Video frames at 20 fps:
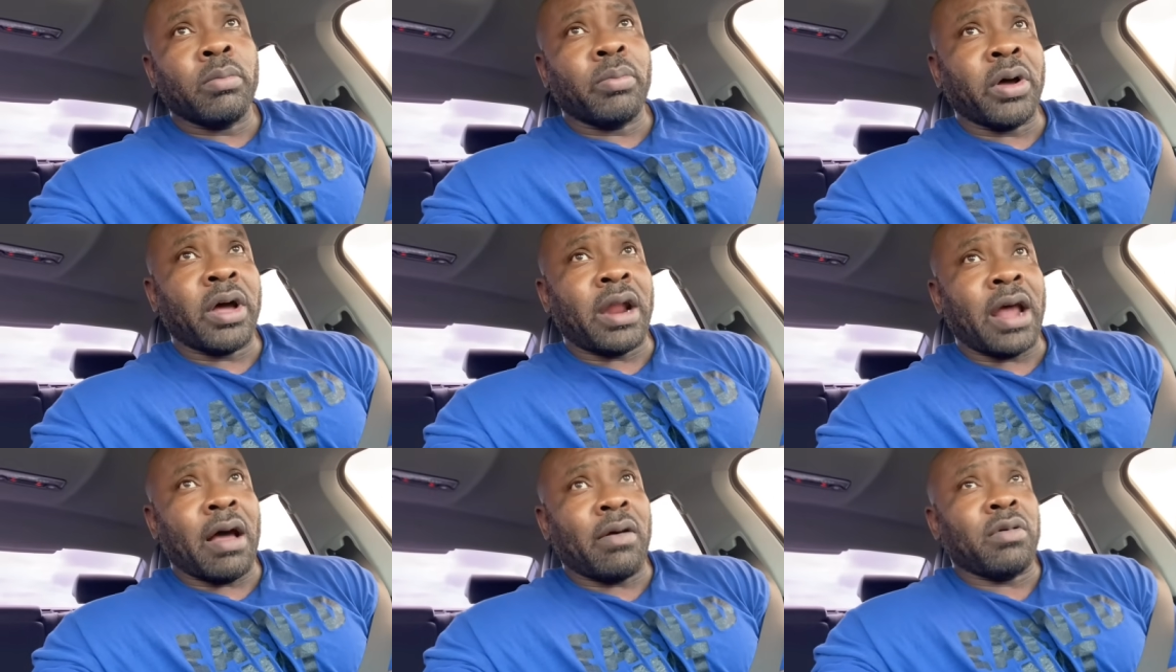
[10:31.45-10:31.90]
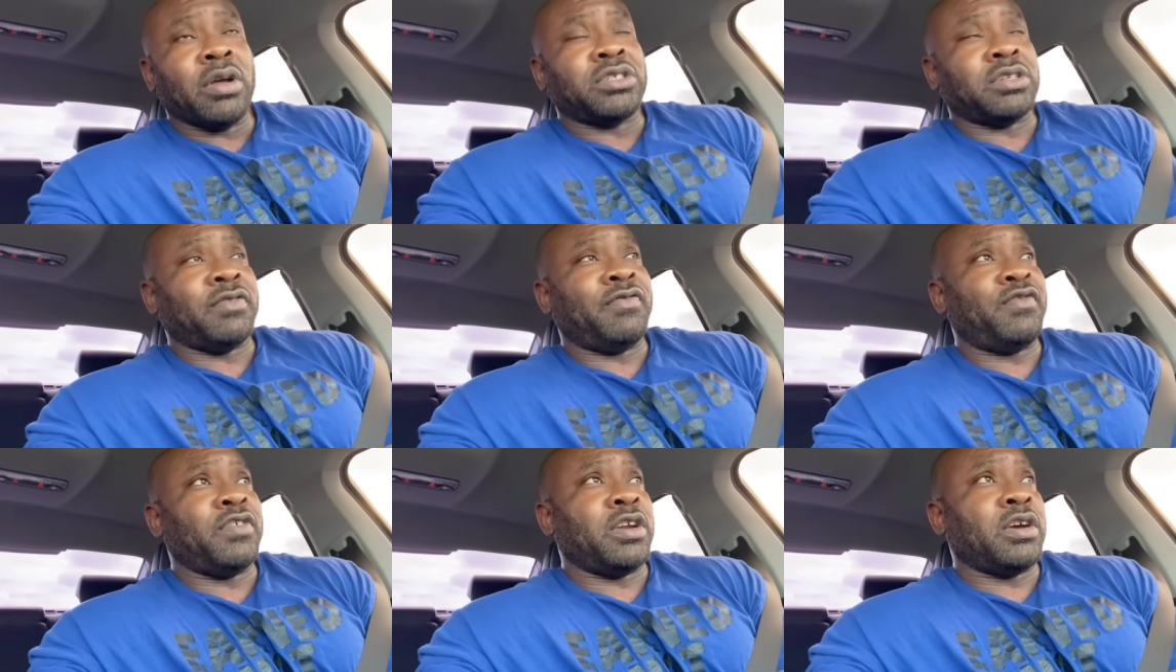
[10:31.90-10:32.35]
but I
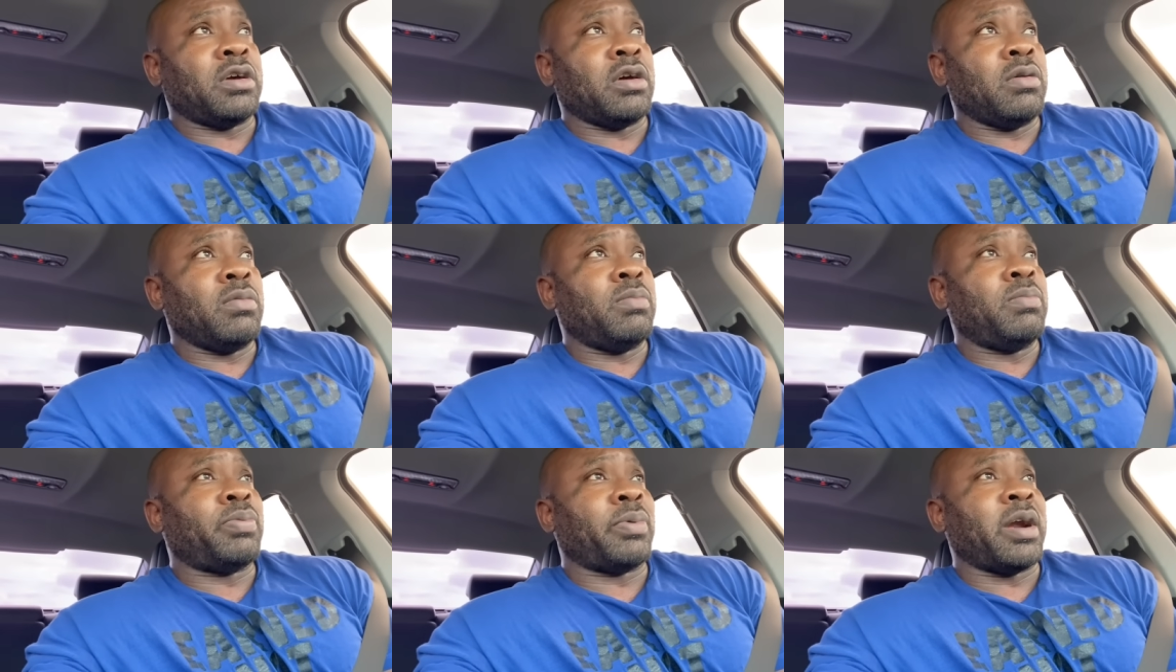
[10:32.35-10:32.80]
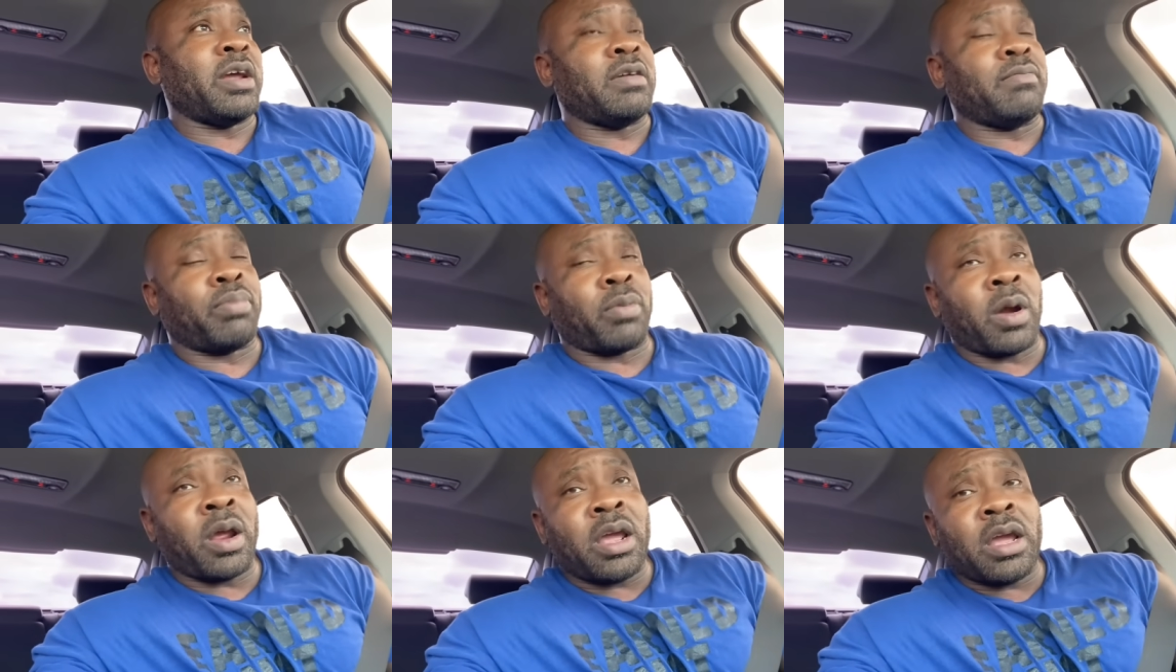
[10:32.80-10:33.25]
wasn't fit to go break
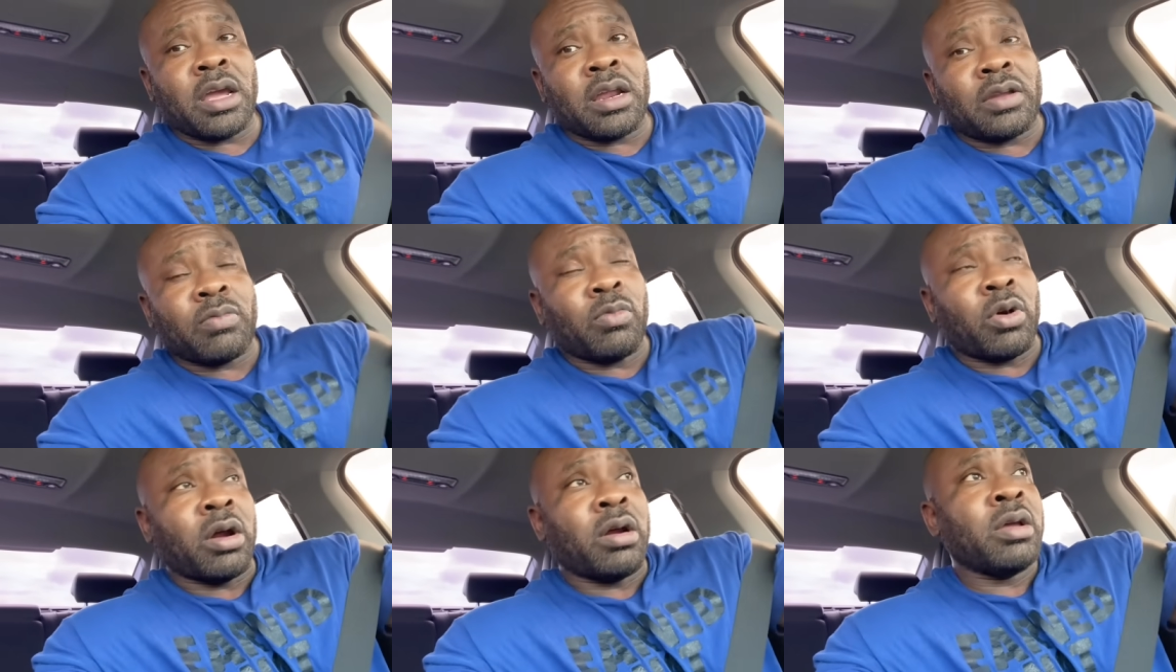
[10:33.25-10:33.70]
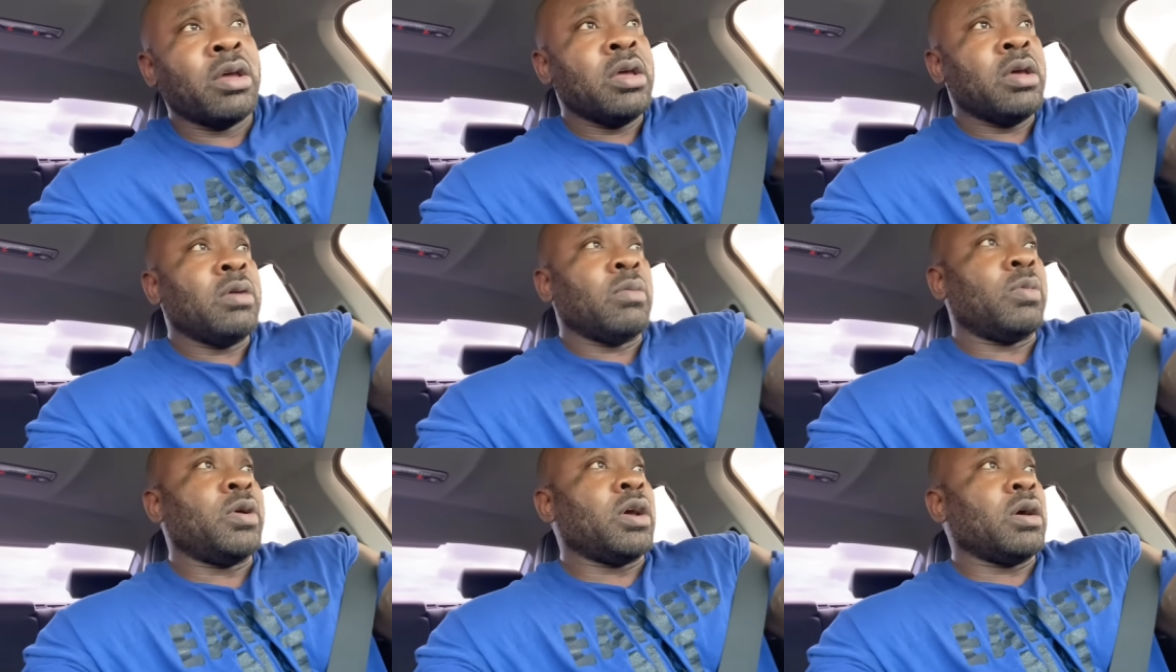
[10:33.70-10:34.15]
breads where
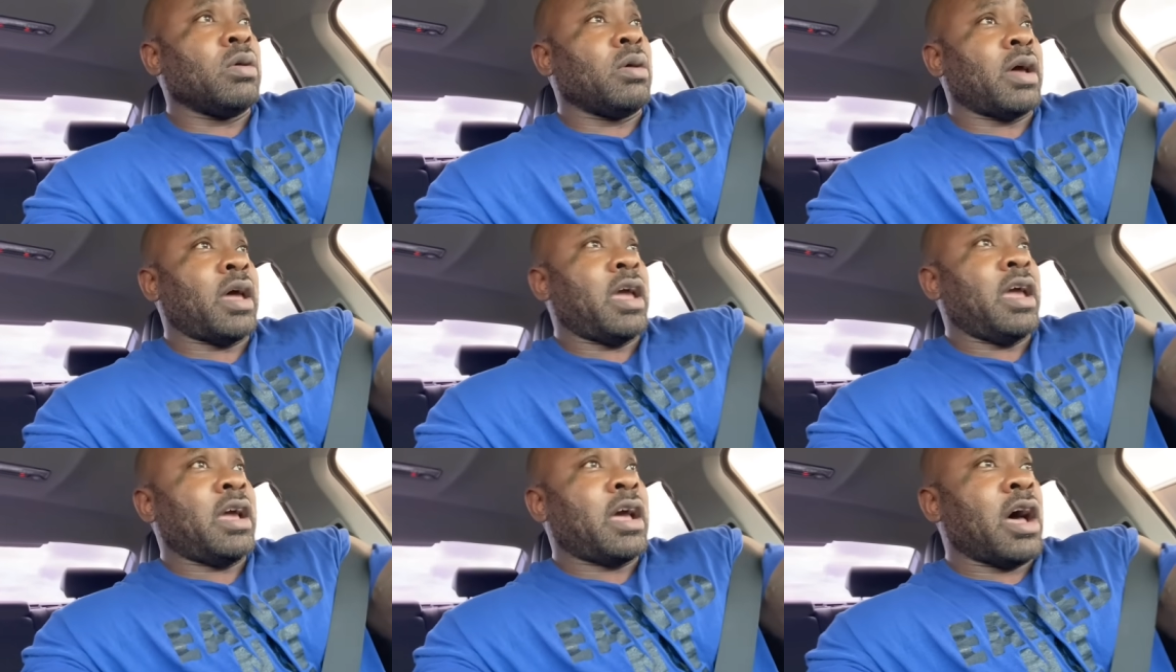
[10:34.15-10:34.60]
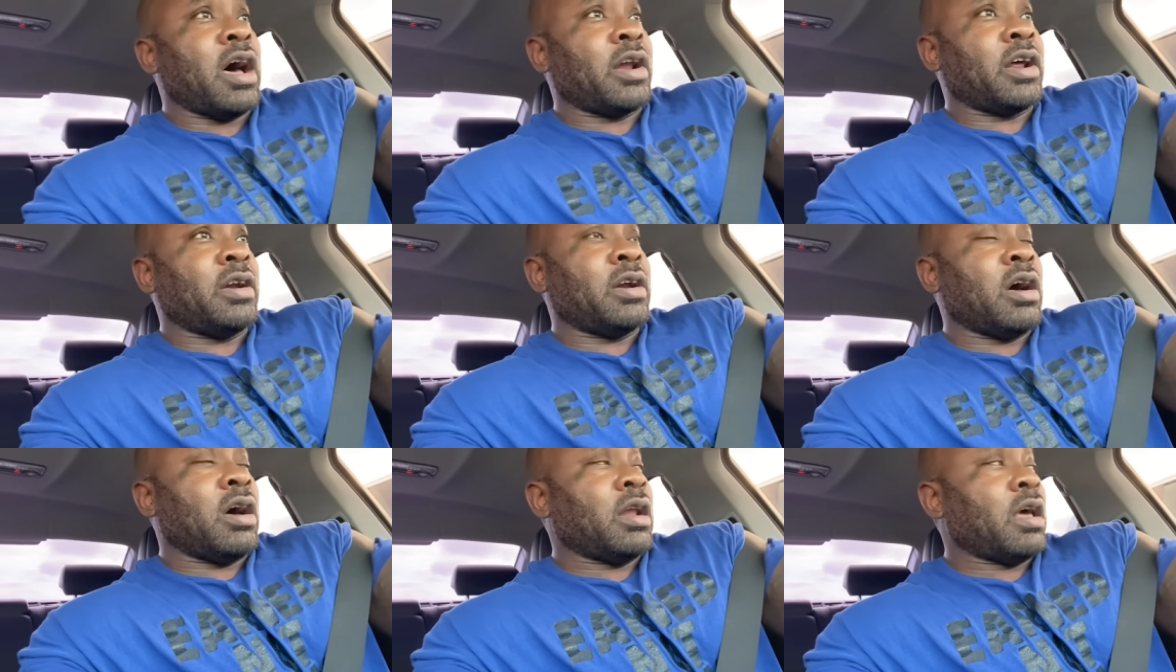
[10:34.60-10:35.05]
we gonna hang out
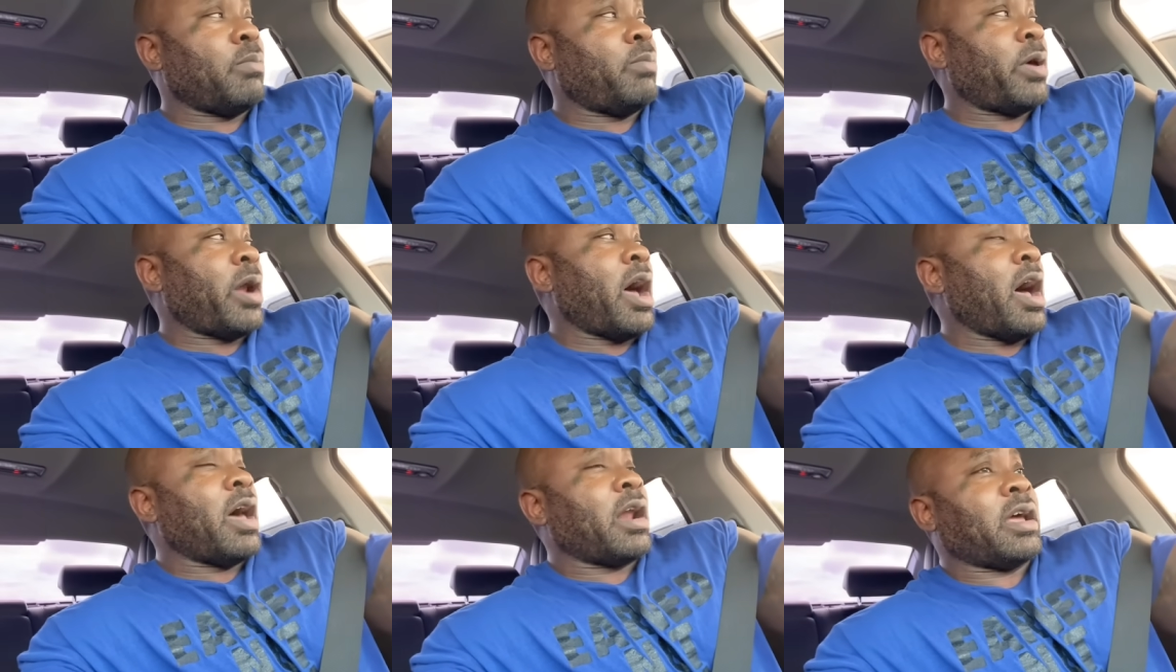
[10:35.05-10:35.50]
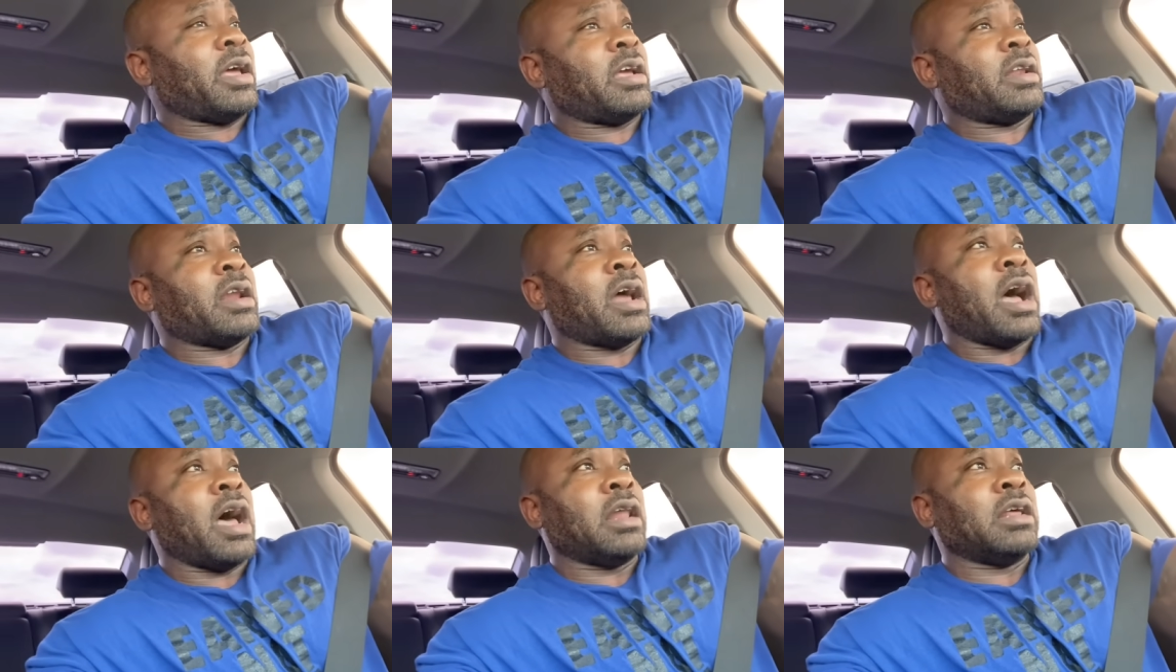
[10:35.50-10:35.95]
and all that. But I ought to
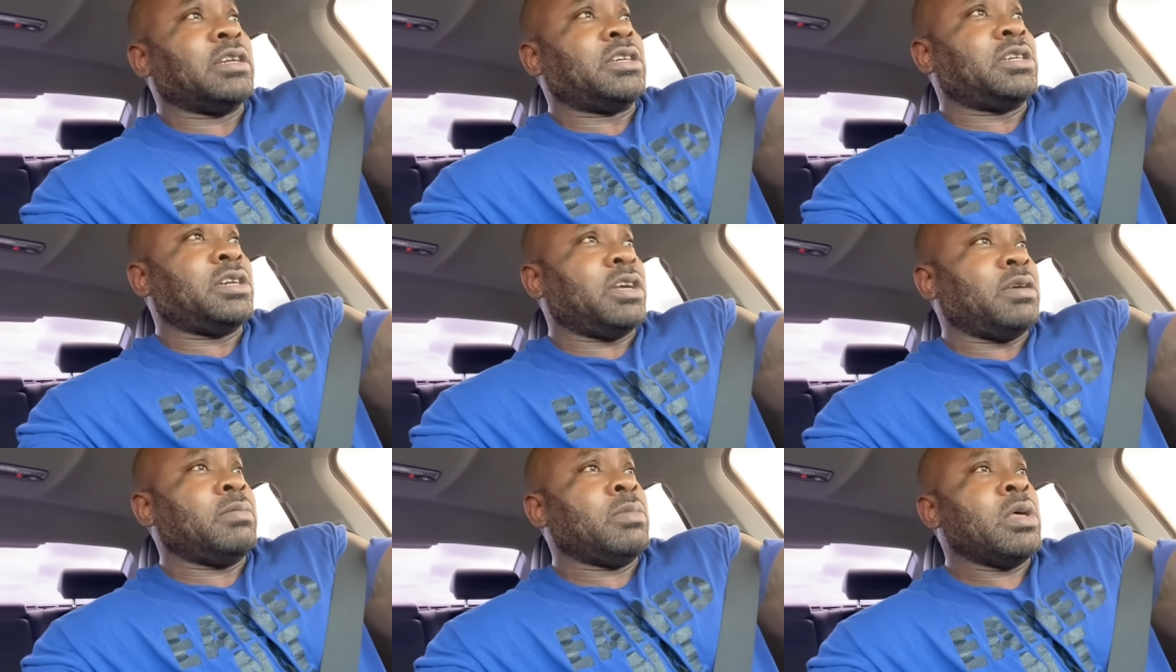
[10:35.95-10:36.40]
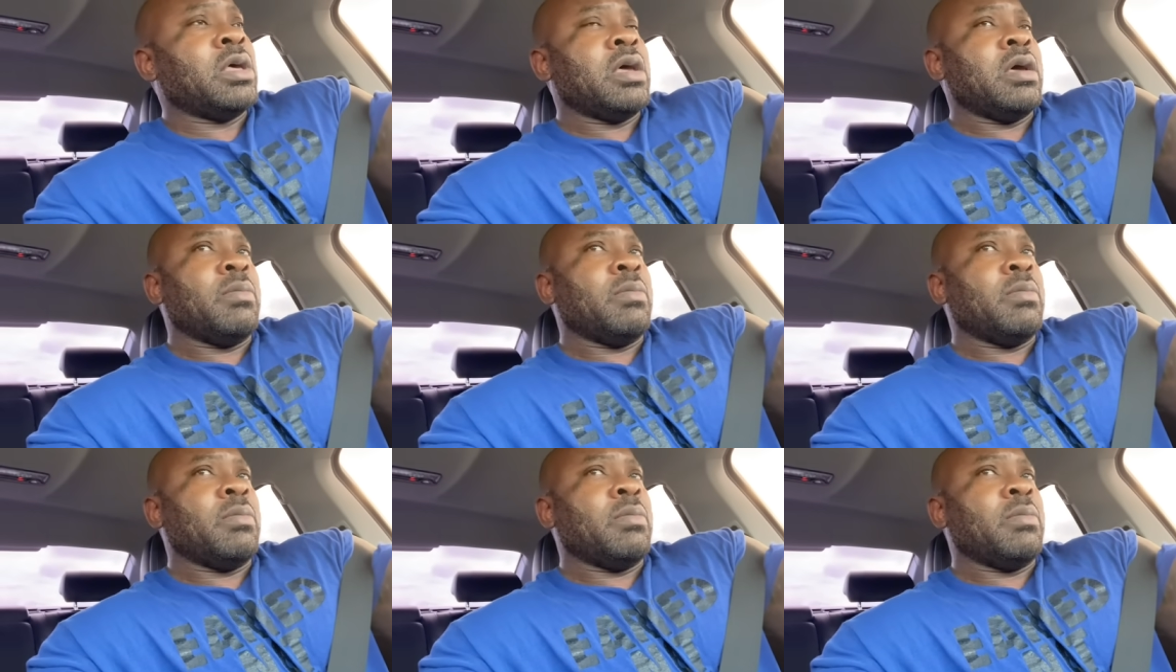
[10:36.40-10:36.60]
acknowledge him.